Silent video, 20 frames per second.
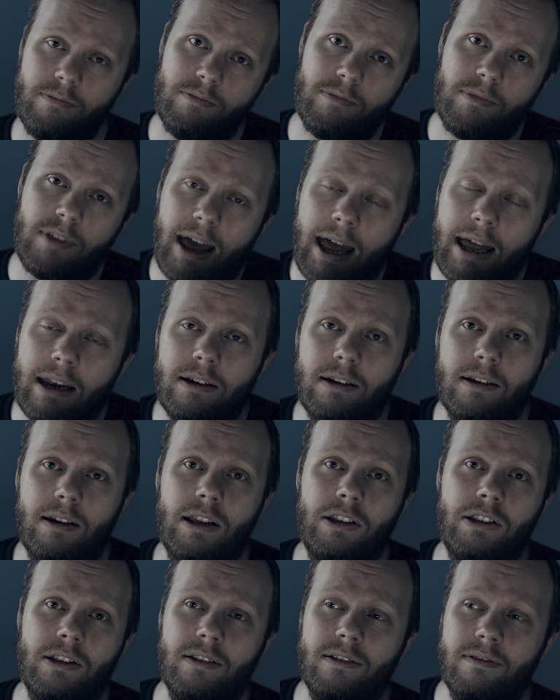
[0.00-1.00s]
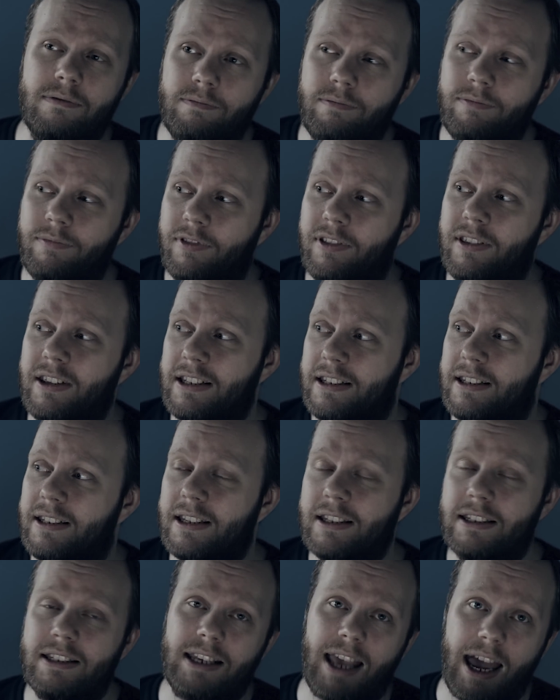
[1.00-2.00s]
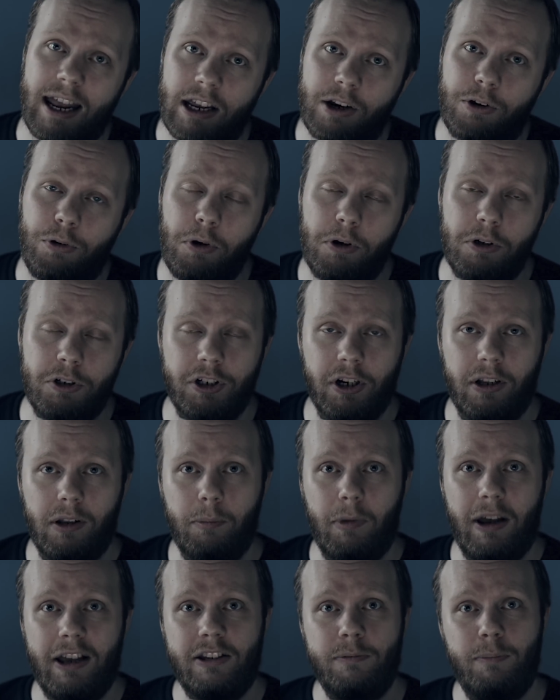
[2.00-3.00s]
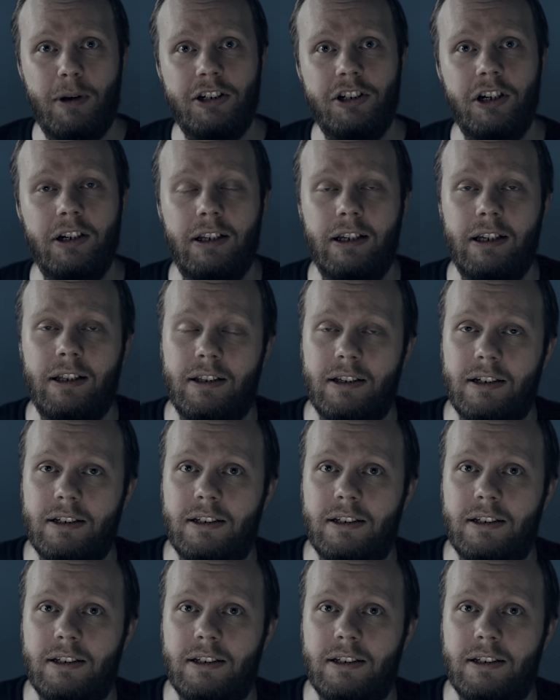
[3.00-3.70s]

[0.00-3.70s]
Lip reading: then this is kind of crucial, especially